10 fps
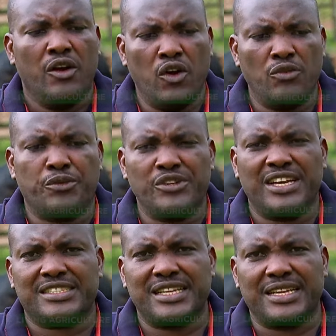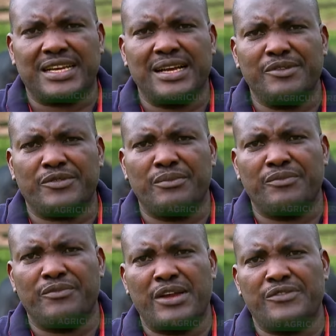all products that are coming
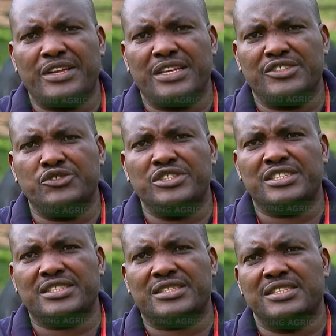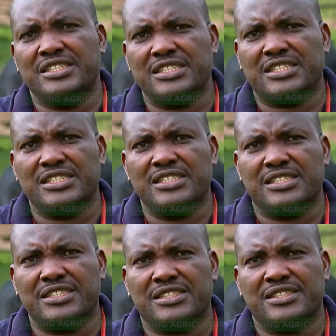from Arvera, juice, etc,
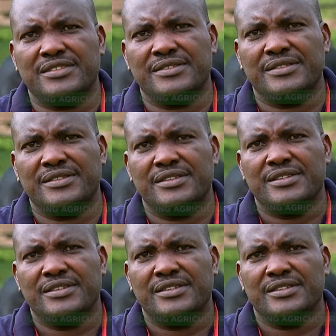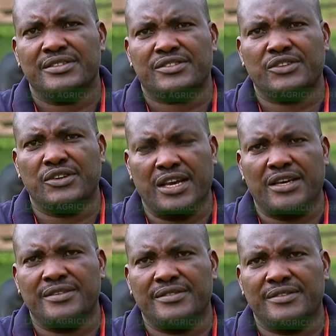etc. So yeah,
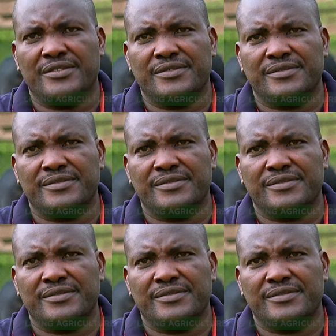yeah.